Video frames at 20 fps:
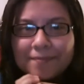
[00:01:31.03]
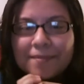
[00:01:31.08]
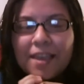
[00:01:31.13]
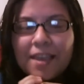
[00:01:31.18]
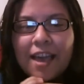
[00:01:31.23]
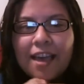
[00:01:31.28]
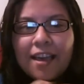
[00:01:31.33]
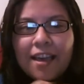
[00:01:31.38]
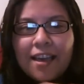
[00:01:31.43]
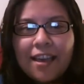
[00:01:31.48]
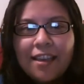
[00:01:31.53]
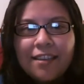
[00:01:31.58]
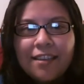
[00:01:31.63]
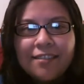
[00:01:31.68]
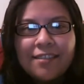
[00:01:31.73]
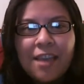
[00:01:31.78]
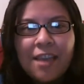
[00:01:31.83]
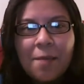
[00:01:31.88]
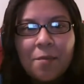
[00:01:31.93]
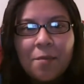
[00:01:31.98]
yeah,
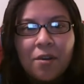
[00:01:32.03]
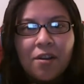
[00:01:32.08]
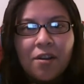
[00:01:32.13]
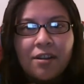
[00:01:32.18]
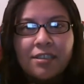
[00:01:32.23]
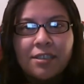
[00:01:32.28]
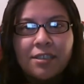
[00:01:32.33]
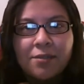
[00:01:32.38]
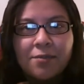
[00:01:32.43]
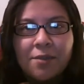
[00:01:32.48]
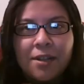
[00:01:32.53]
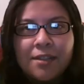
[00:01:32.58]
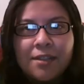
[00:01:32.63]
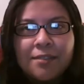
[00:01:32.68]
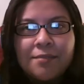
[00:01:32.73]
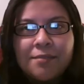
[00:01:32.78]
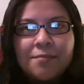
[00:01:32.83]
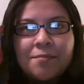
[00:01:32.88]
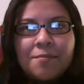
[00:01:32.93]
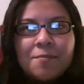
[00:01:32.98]
I came across it
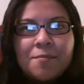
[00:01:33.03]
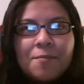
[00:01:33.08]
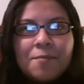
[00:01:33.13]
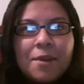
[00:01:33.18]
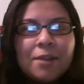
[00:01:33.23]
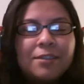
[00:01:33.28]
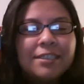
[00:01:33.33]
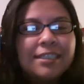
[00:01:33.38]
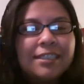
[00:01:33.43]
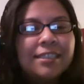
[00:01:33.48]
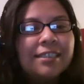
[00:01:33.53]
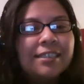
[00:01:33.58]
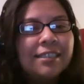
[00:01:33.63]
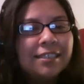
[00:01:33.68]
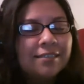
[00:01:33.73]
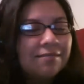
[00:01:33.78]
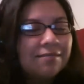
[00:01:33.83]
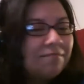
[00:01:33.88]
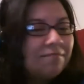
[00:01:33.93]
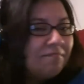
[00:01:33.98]
while browsing,
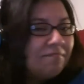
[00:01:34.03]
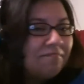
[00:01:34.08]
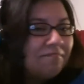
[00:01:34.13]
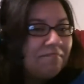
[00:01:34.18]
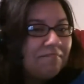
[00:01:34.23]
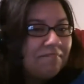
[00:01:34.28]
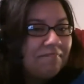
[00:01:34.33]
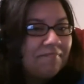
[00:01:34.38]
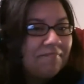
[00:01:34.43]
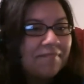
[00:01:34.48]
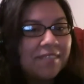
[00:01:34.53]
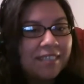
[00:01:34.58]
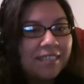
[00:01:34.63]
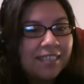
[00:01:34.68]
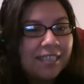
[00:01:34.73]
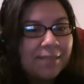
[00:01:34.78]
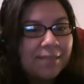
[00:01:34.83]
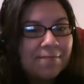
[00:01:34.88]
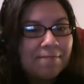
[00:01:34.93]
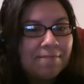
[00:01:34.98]
and
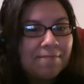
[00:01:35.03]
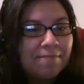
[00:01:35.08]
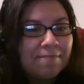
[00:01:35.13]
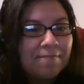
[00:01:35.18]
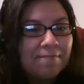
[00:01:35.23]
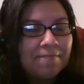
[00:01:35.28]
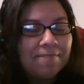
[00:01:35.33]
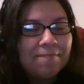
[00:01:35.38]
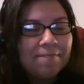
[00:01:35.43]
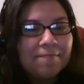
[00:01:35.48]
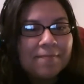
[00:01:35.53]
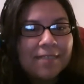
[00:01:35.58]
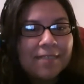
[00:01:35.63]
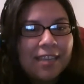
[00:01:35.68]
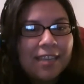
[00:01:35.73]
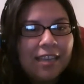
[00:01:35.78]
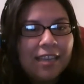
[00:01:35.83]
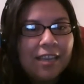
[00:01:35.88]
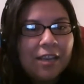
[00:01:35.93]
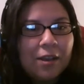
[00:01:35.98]
it's like, hmm,
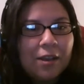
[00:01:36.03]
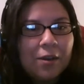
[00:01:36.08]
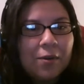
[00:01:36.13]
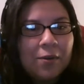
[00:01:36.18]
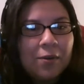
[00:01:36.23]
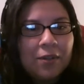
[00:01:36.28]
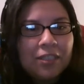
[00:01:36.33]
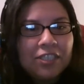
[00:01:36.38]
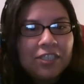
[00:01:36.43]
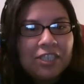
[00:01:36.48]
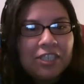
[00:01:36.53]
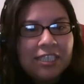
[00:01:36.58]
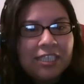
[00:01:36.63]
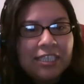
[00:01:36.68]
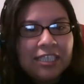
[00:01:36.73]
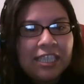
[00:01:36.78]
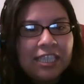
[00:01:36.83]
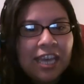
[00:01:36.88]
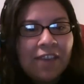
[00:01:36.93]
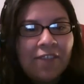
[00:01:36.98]
old
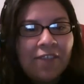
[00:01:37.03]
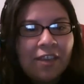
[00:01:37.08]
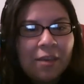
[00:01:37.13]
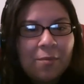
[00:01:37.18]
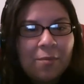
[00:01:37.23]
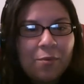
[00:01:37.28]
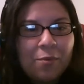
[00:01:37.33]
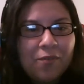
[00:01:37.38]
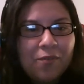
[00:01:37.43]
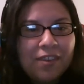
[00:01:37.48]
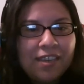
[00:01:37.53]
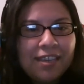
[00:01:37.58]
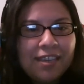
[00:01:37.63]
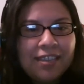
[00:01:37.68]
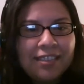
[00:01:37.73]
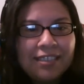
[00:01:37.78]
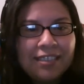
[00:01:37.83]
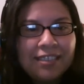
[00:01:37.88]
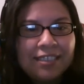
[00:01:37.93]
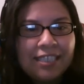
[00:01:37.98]
cheesy sci-fi
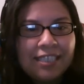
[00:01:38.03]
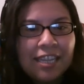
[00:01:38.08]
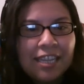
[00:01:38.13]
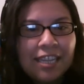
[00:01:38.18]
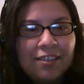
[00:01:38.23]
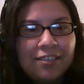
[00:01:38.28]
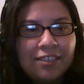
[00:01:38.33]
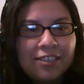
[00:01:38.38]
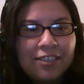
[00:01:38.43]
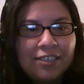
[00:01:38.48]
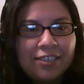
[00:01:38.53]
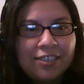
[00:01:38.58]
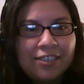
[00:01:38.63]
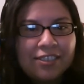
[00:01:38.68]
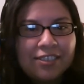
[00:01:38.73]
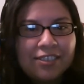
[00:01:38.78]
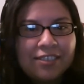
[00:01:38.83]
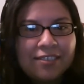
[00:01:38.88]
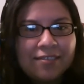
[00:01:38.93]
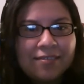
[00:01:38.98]
movie sounds
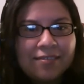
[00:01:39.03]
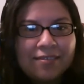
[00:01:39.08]
good.